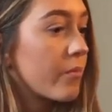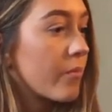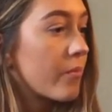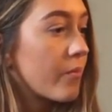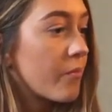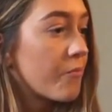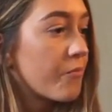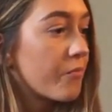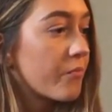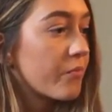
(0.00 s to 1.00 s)

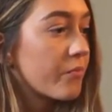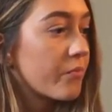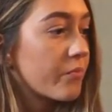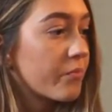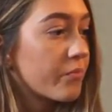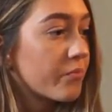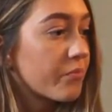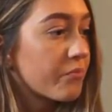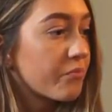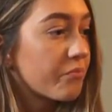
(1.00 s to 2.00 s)

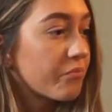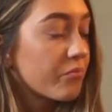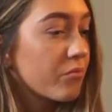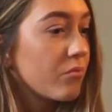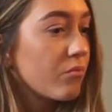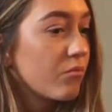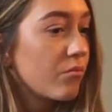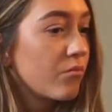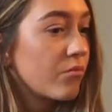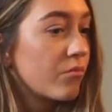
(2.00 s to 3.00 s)

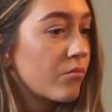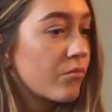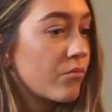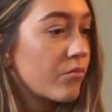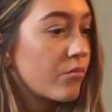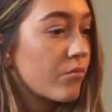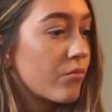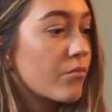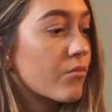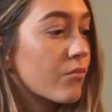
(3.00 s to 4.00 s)

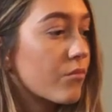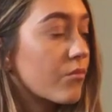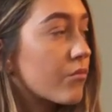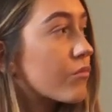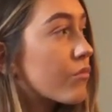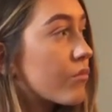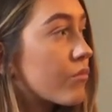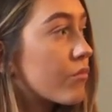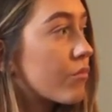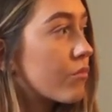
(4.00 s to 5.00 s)

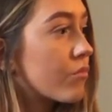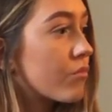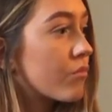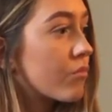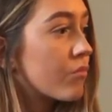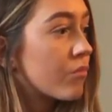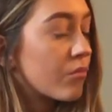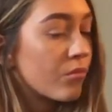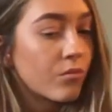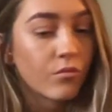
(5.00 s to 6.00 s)

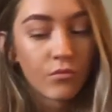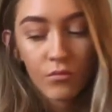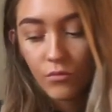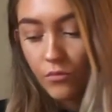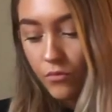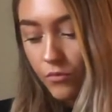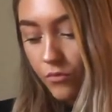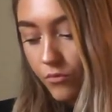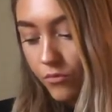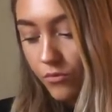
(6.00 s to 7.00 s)

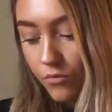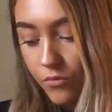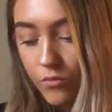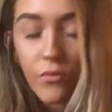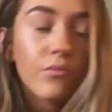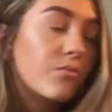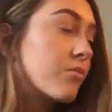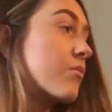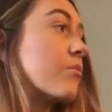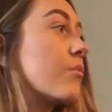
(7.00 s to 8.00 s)
(not speaking)